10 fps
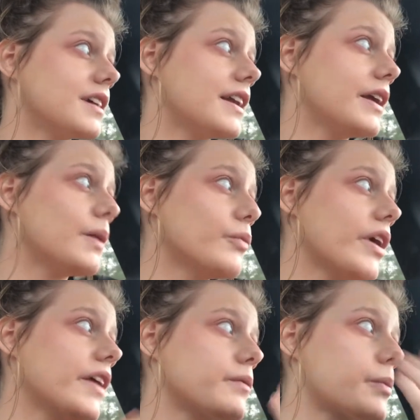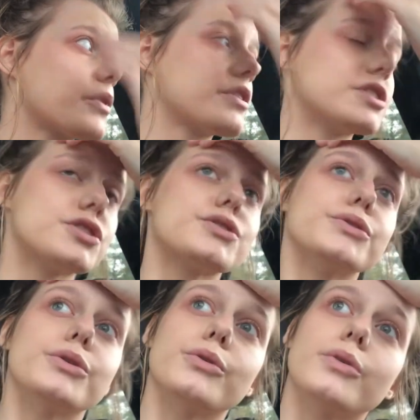And now I'm waiting for my brother
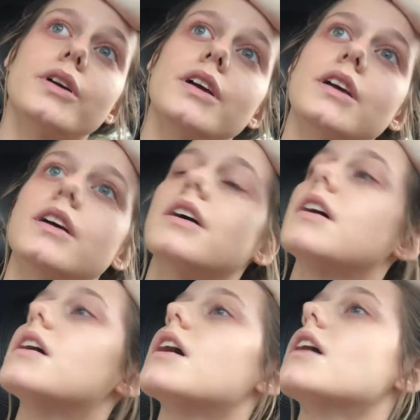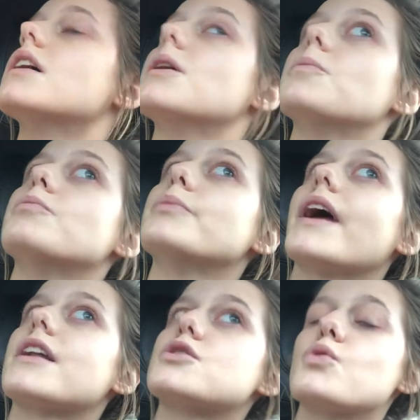to be
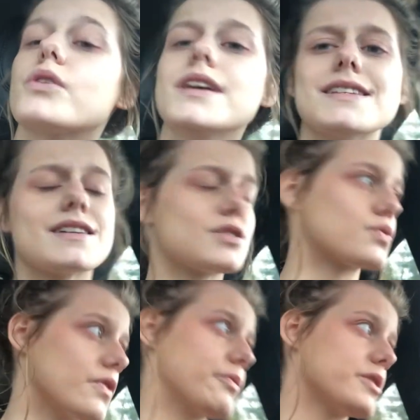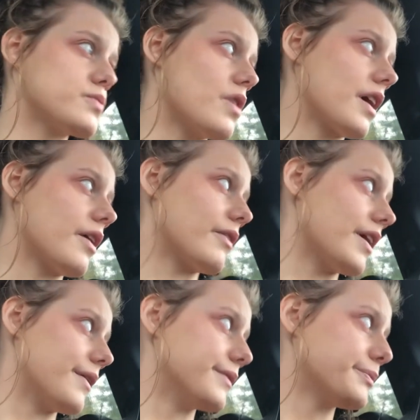out of school. He is out of school. Everybody's walking
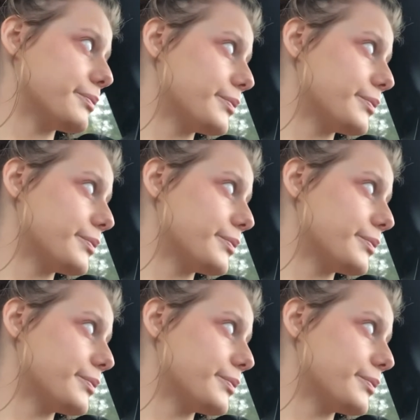around.